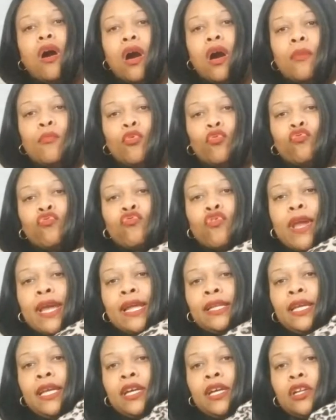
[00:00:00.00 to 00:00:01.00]
up
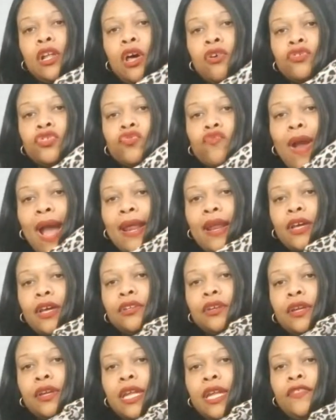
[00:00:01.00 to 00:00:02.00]
really close right
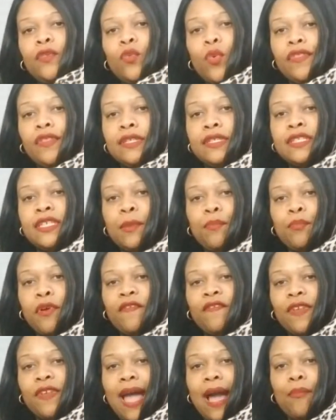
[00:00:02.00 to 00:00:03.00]
underneath where the zipper
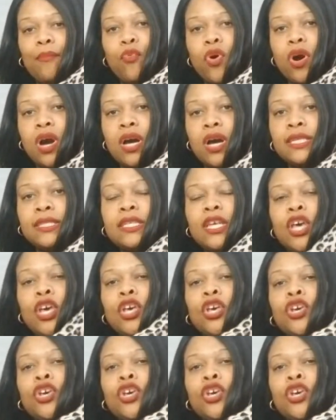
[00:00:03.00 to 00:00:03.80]
flap was.